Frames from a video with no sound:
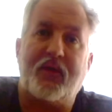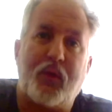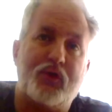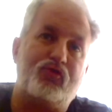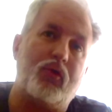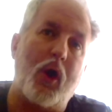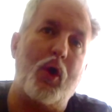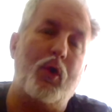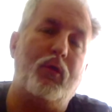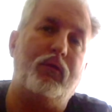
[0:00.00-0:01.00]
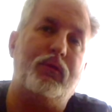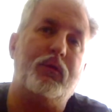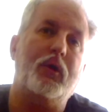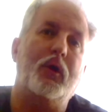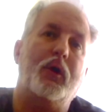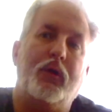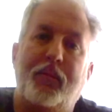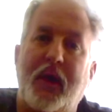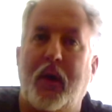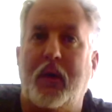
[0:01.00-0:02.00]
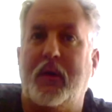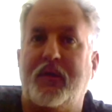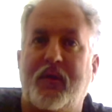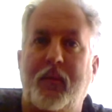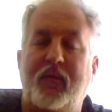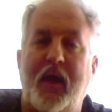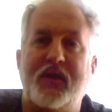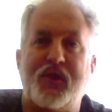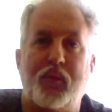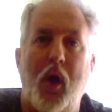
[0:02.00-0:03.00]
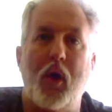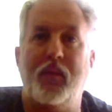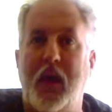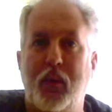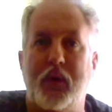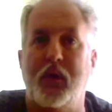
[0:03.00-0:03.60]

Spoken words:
And that's what drove the imperialism of ancient Rome.